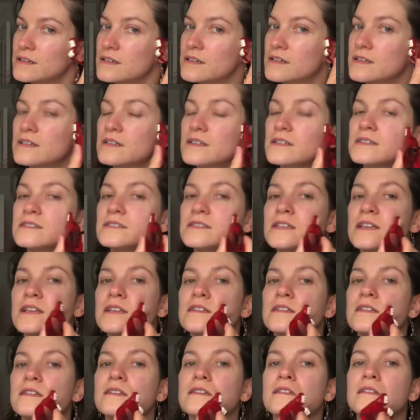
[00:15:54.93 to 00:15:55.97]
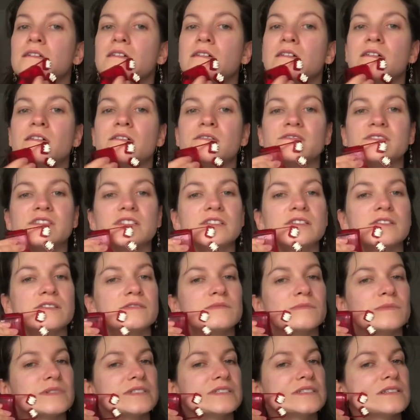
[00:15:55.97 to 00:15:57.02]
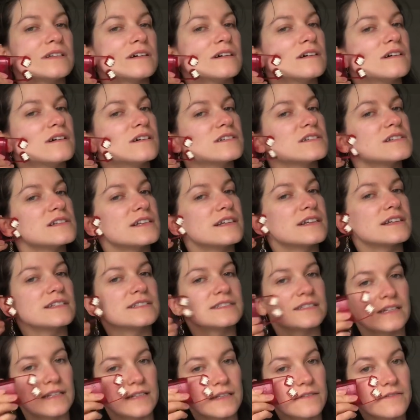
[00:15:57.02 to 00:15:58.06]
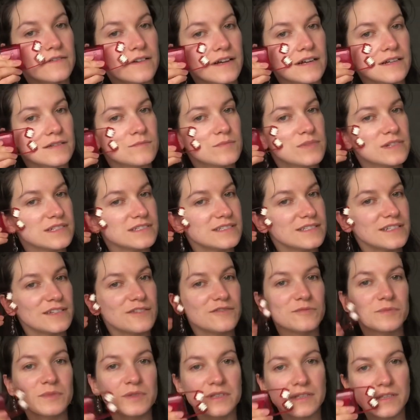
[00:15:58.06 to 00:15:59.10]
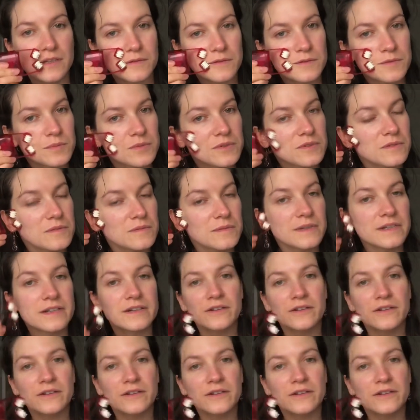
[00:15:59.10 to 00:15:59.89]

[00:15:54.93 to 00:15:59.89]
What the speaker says: skin loves a good massage. Like I said, if I had plenty of money, I would probably go